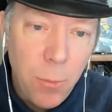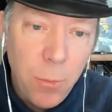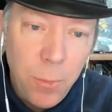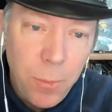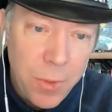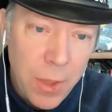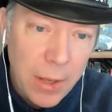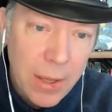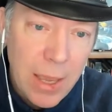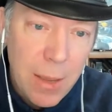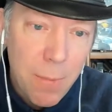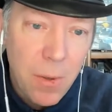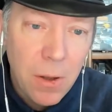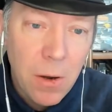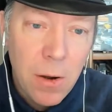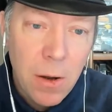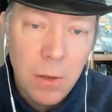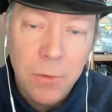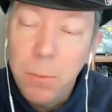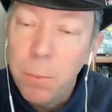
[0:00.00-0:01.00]
that came
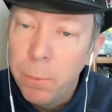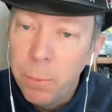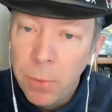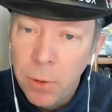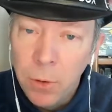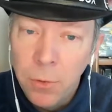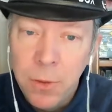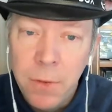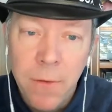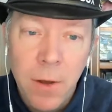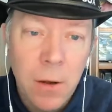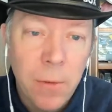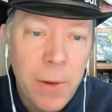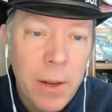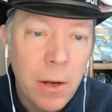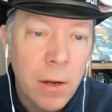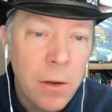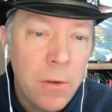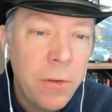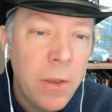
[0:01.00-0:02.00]
across both of our
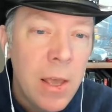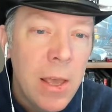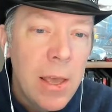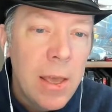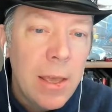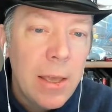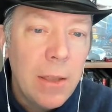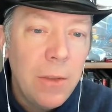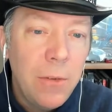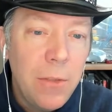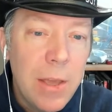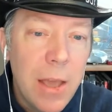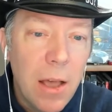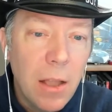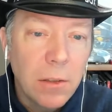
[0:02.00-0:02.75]
radars is the uh,